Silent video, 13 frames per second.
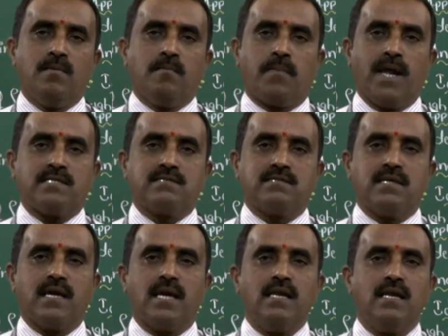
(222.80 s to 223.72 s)

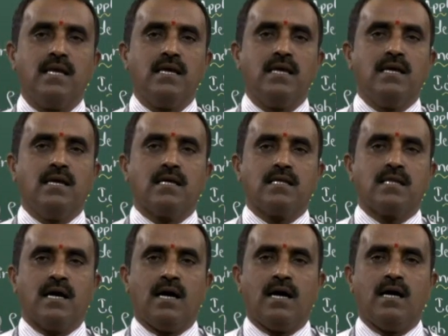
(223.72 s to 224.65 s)
placing in
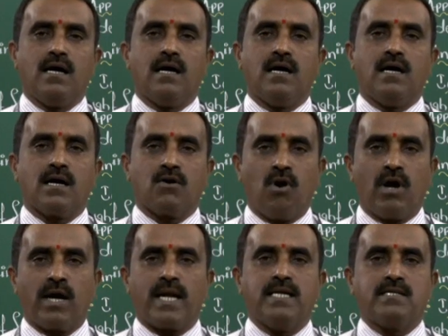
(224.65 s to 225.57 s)
the
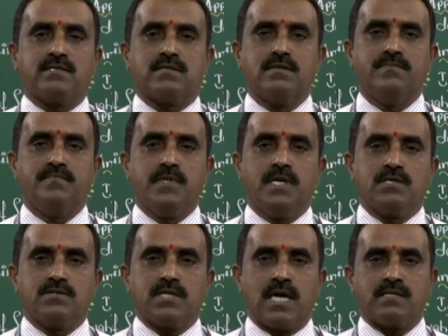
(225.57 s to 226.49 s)
coordinates.
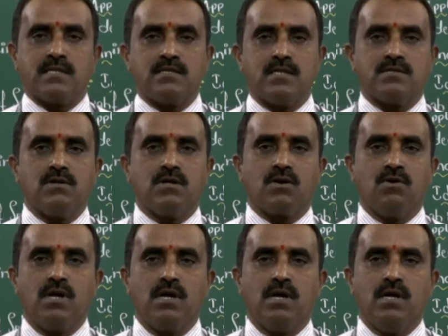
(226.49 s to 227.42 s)
So as I just now
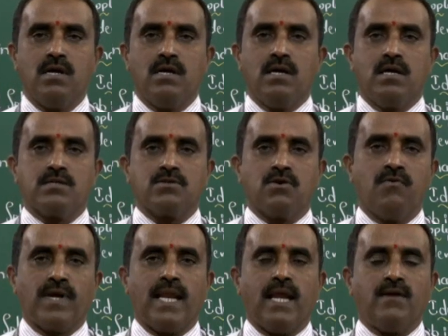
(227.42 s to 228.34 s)
told, so
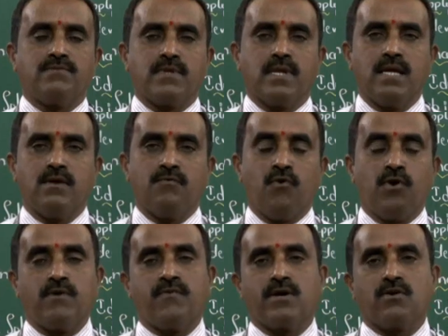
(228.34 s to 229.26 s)
we can have four
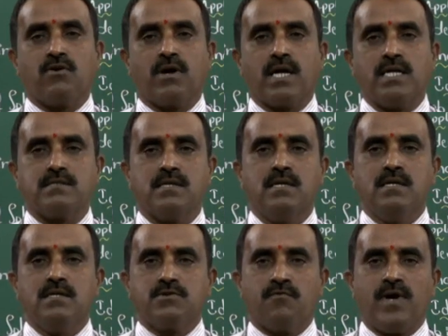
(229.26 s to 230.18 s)
different coordinates.
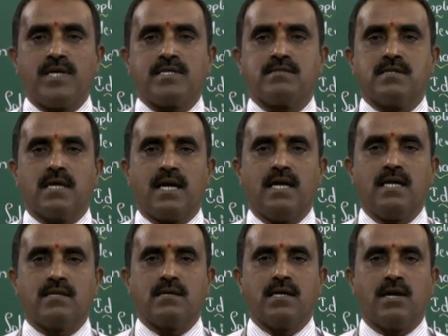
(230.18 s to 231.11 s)
So first, second,
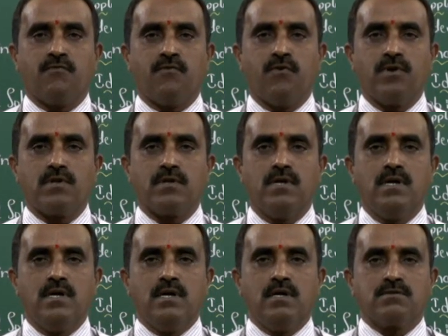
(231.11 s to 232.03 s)
third, and fourth.
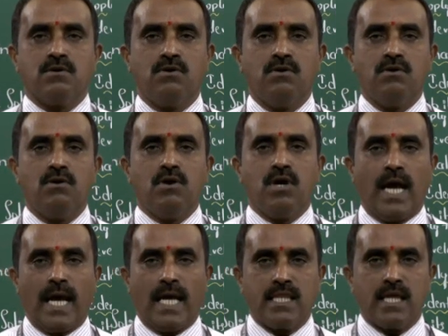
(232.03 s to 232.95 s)
So
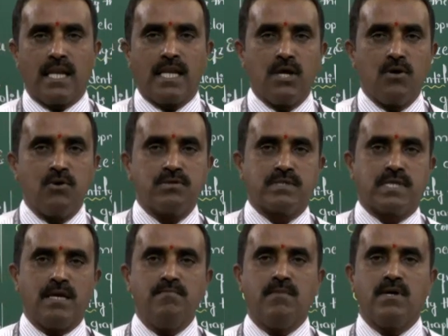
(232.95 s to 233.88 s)
in the new
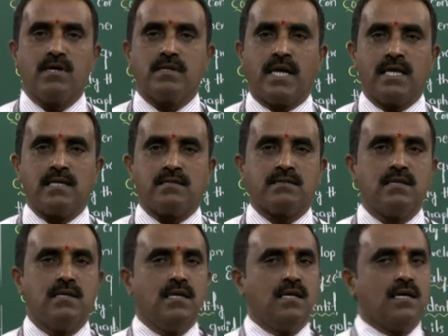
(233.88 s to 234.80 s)
scheme, that is
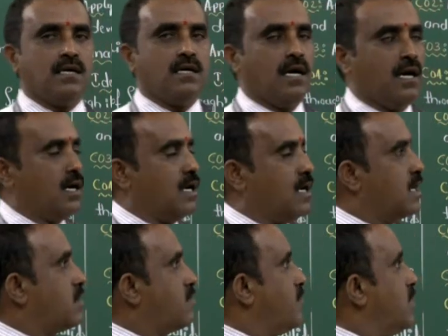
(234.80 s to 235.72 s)

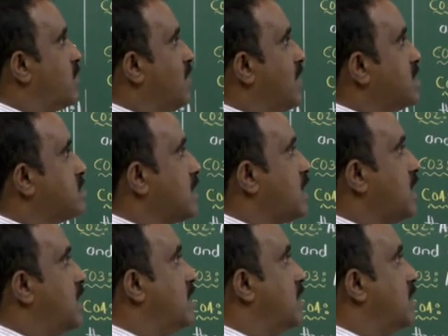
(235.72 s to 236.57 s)
22